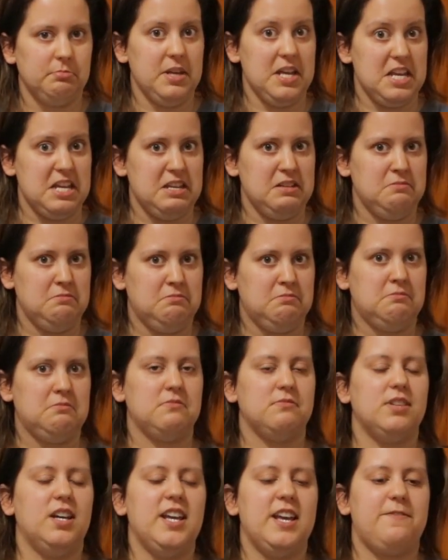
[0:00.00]
in,
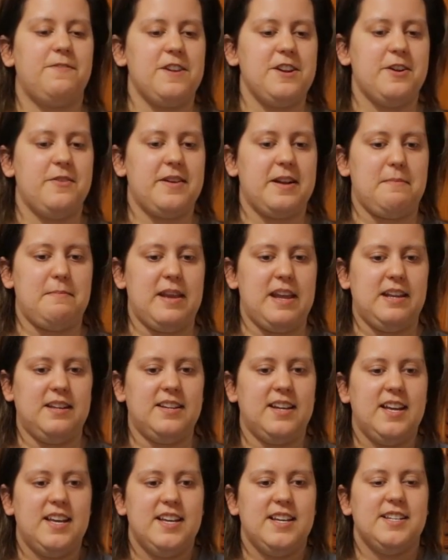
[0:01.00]
if you know what I
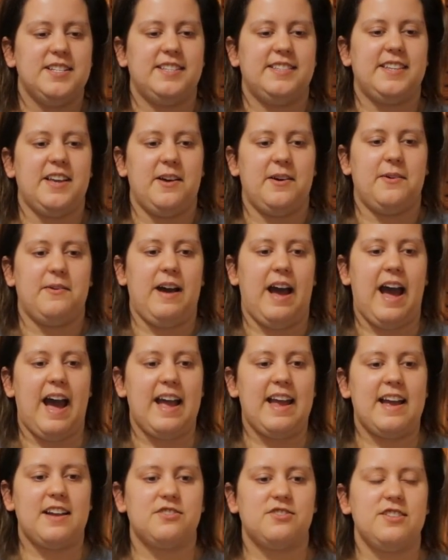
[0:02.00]
mean. So
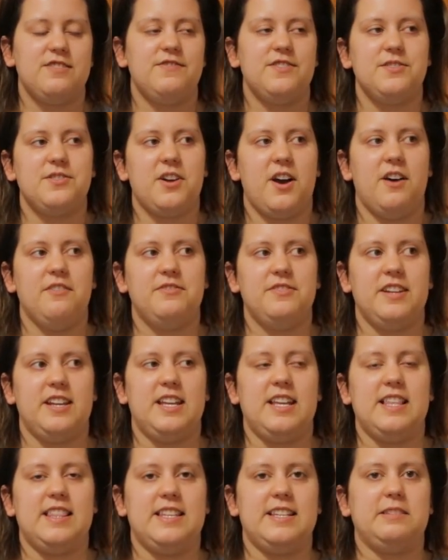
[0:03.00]
I actually feel
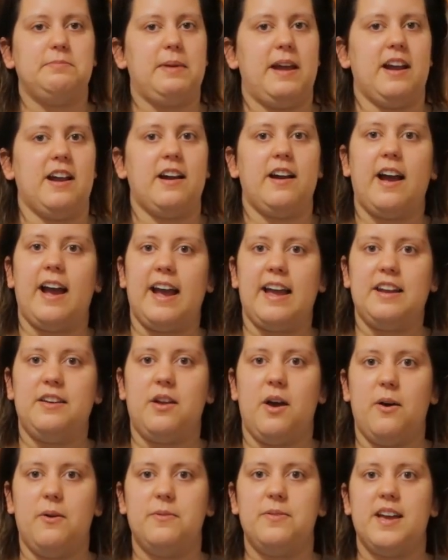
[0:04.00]
confident in this pair. I
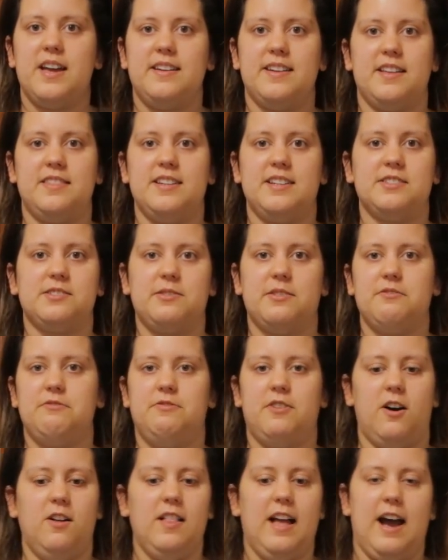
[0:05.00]
know that nothing's gonna
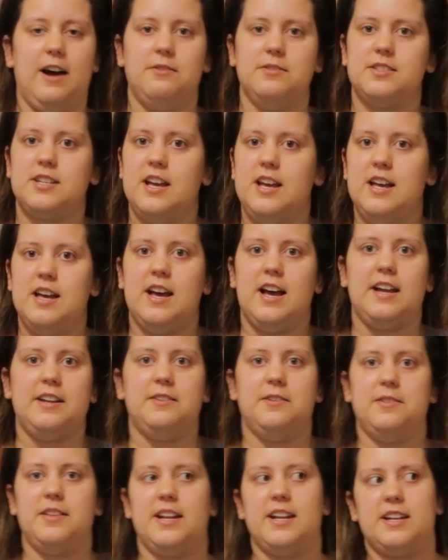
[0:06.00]
fall out. I
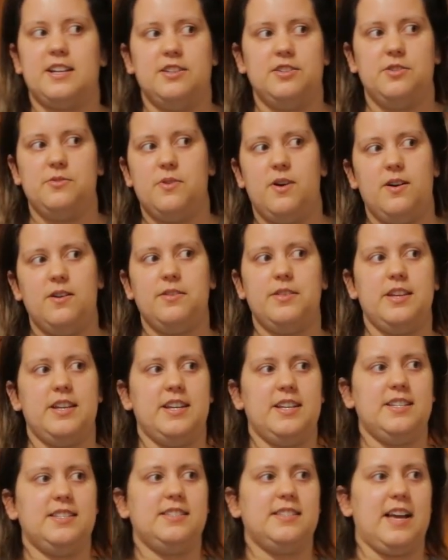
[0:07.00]
know that I can do all
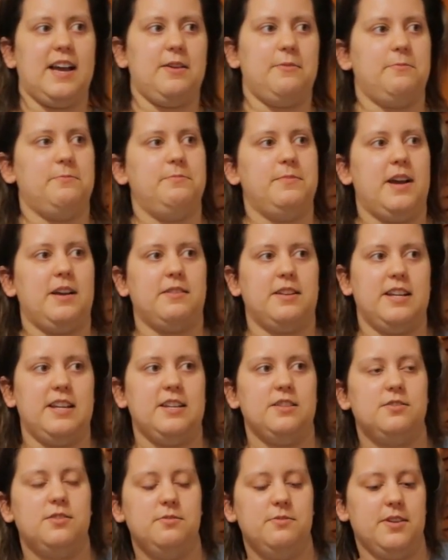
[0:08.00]
this. I'm not gonna
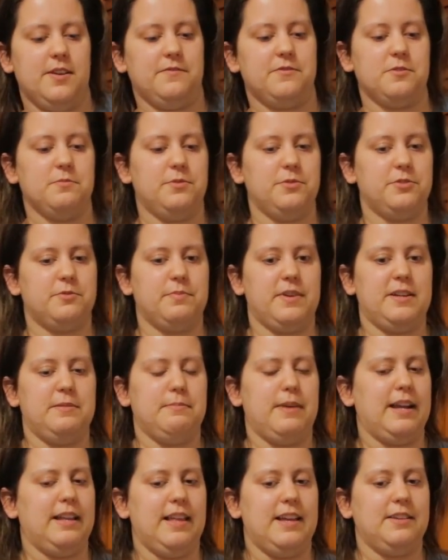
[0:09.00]
get too comfortable spreading
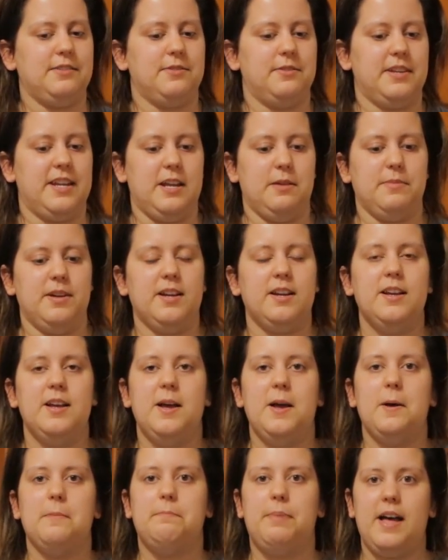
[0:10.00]
my legs on camera,
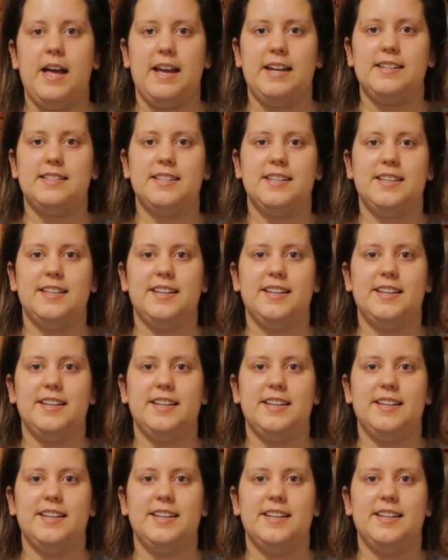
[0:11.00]
but